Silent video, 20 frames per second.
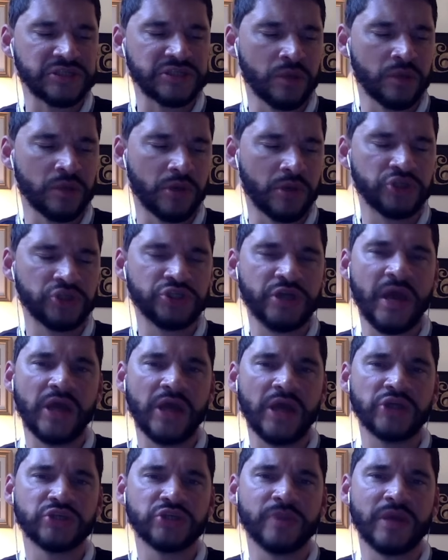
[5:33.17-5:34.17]
about
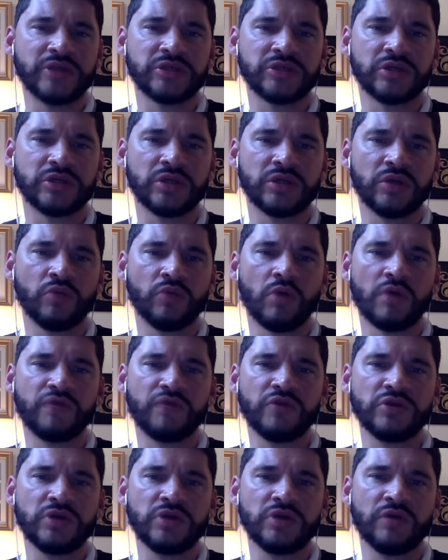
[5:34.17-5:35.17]
GH, basically, what
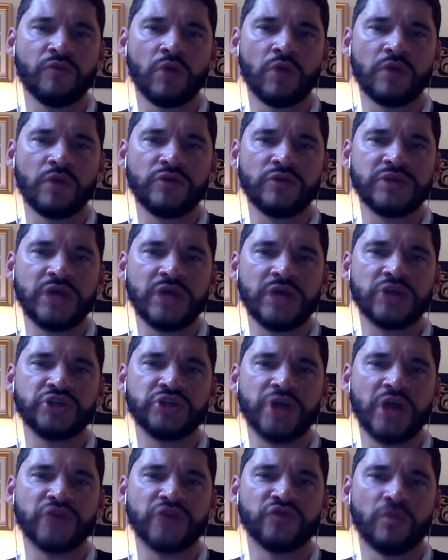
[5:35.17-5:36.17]
if you take
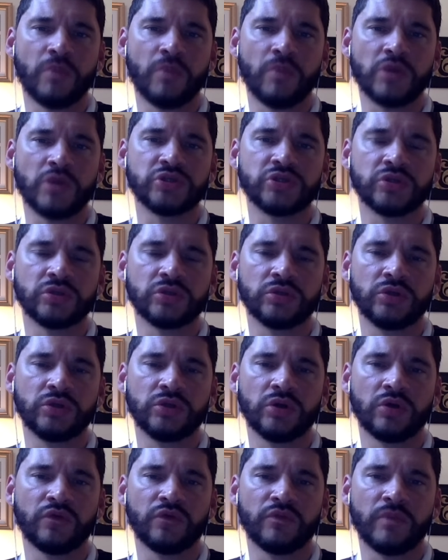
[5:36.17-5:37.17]
GH for muscle, you
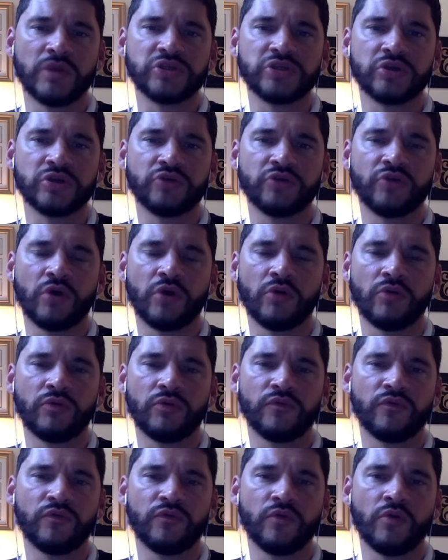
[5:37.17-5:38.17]
know, for muscle growth
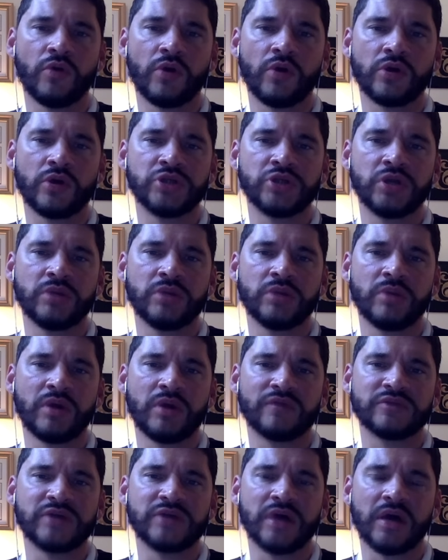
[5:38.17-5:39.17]
for a certain
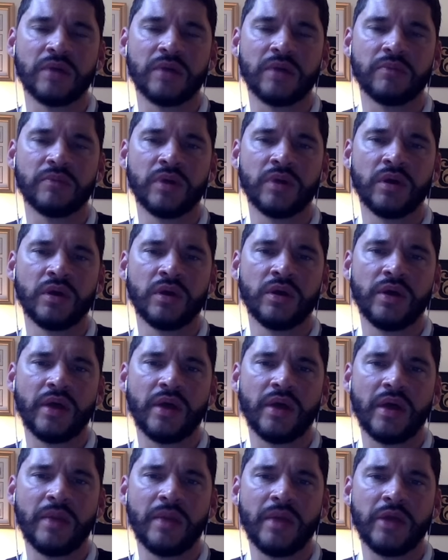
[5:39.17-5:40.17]
amount of time,
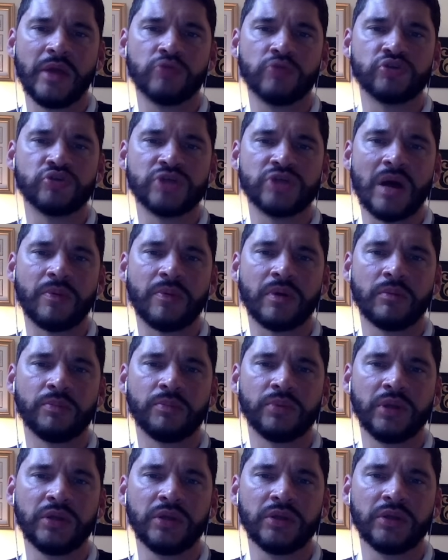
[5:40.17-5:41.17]
and then you stop
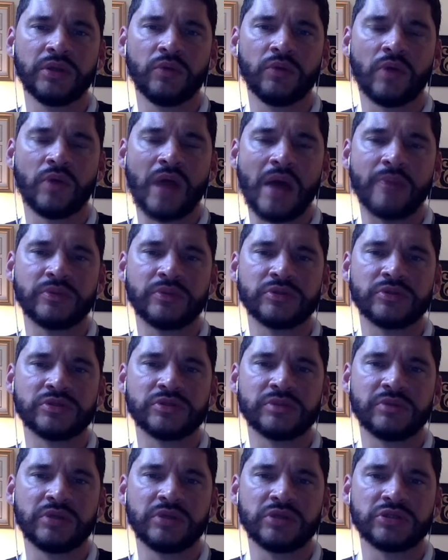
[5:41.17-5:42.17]
completely? What
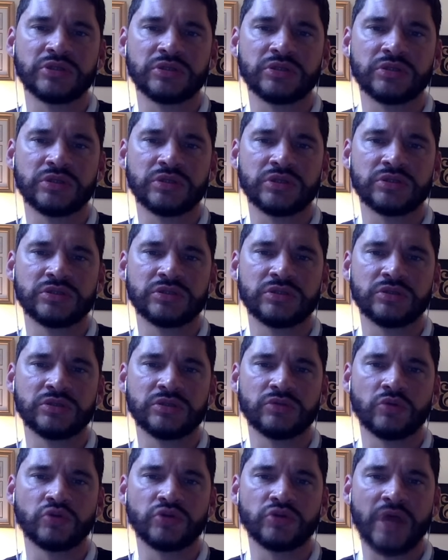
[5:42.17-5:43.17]
happens? I mean, do
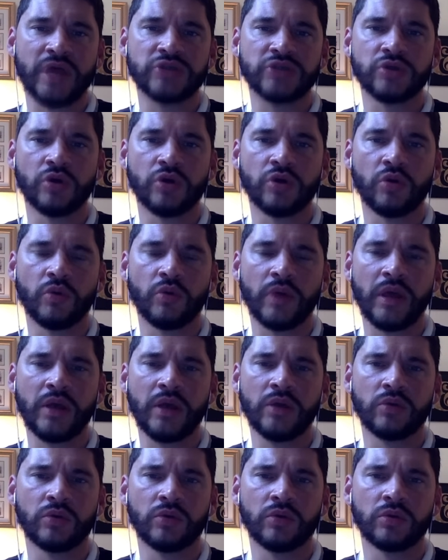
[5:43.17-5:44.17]
those gains go
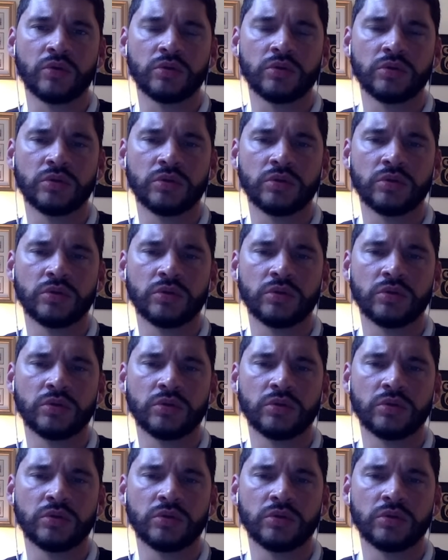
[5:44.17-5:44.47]
away? Yeah, or?